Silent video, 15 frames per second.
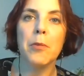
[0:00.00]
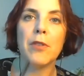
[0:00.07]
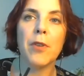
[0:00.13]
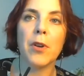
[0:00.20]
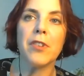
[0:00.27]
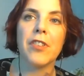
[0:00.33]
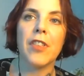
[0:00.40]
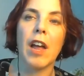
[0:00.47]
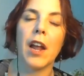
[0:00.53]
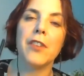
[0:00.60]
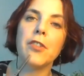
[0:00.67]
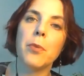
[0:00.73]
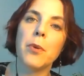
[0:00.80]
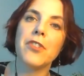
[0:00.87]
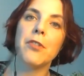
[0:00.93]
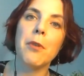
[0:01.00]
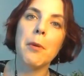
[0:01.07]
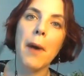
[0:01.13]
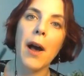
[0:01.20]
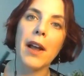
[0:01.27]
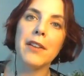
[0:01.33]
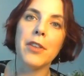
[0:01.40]
to move on to that. I just want to
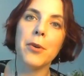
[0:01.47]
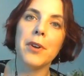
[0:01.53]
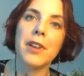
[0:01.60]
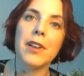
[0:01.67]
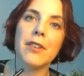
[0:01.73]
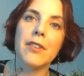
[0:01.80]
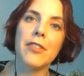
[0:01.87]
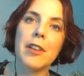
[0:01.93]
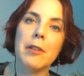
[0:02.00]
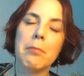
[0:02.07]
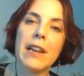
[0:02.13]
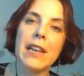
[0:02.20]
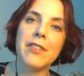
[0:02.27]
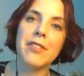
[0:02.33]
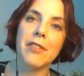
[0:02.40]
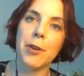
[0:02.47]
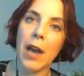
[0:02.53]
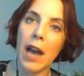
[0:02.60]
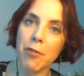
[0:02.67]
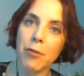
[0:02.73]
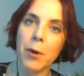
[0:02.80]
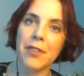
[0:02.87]
remind the audience that please, if you
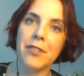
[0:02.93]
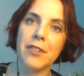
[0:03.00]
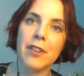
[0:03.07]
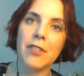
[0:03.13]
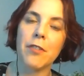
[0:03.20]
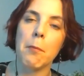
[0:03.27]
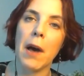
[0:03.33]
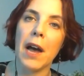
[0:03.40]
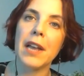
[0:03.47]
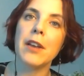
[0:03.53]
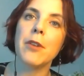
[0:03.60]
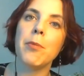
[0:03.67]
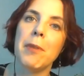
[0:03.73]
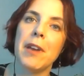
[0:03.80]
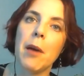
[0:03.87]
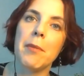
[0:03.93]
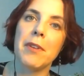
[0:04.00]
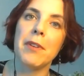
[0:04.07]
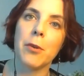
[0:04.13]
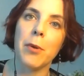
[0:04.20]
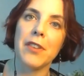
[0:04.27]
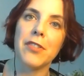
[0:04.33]
have questions for Mike, we'll be coming
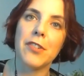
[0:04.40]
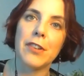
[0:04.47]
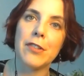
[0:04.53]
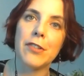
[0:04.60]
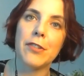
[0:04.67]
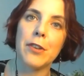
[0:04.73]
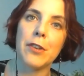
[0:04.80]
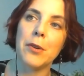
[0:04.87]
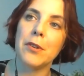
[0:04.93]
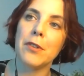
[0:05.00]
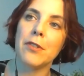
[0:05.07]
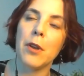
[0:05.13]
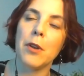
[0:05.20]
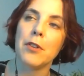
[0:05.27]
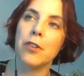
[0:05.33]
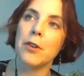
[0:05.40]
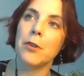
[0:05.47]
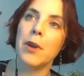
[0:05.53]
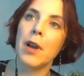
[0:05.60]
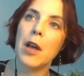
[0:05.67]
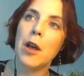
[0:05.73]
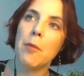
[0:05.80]
to questions soon. So
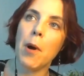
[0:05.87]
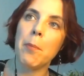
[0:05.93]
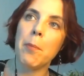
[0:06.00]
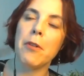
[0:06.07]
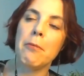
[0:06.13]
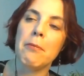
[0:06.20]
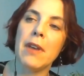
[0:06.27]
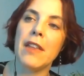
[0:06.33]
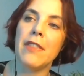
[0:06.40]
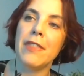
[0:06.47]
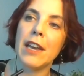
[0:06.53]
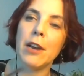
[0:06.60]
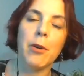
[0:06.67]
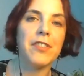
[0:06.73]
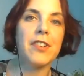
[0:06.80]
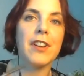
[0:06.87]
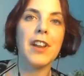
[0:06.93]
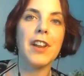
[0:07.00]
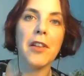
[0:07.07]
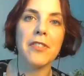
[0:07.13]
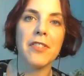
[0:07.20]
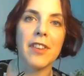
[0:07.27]
do pop them in the question
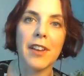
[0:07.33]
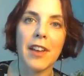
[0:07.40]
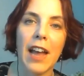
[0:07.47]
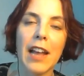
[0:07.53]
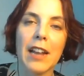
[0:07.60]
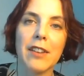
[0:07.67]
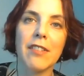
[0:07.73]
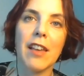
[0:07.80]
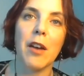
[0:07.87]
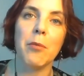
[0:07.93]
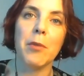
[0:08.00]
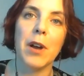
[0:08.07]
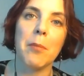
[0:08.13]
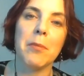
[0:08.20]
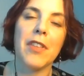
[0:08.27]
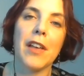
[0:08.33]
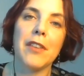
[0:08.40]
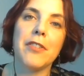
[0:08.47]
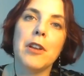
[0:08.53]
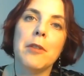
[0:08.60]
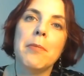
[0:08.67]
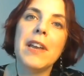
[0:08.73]
and answer, and we'll come to
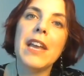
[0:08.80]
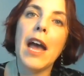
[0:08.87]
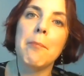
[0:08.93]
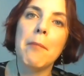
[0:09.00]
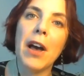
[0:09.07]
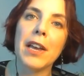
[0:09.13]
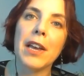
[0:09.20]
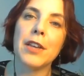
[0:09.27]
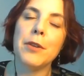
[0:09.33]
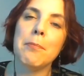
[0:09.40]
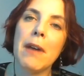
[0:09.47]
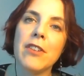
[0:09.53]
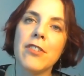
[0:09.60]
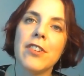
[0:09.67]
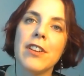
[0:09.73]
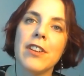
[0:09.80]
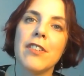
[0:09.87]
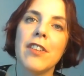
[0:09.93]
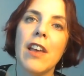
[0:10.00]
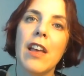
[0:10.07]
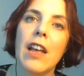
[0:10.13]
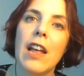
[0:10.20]
that soon. But yeah, Mike, you
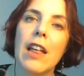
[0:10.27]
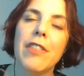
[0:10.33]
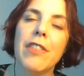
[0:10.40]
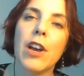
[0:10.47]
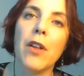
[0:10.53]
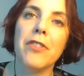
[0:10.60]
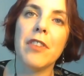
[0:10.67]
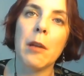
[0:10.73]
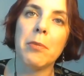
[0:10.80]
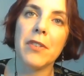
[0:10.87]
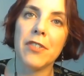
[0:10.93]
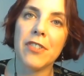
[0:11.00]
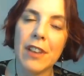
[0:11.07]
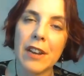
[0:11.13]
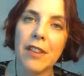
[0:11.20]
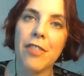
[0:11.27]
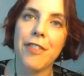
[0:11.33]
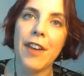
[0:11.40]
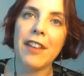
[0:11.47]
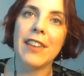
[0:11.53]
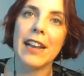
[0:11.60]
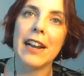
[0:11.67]
mentioned the concept of
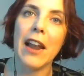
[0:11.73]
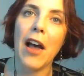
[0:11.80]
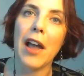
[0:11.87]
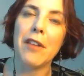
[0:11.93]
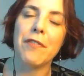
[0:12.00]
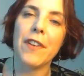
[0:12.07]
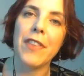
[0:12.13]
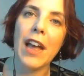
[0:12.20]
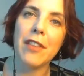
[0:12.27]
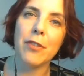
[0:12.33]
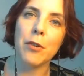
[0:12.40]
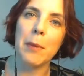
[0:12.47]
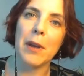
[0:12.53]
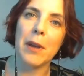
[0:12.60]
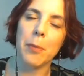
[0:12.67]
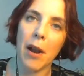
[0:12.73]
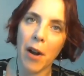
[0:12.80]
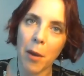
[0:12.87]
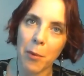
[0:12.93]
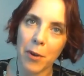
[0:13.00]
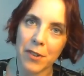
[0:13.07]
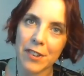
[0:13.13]
synthetic life, and that's almost where
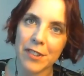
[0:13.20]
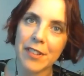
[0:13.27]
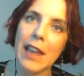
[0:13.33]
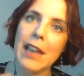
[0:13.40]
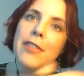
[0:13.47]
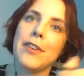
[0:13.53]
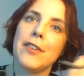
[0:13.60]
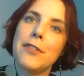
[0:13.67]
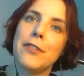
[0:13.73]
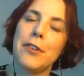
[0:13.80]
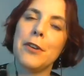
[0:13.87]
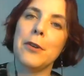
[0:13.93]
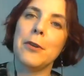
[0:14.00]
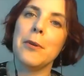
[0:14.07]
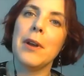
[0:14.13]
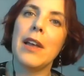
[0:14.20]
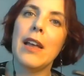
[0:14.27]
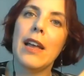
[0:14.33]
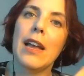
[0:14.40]
I want to take this to,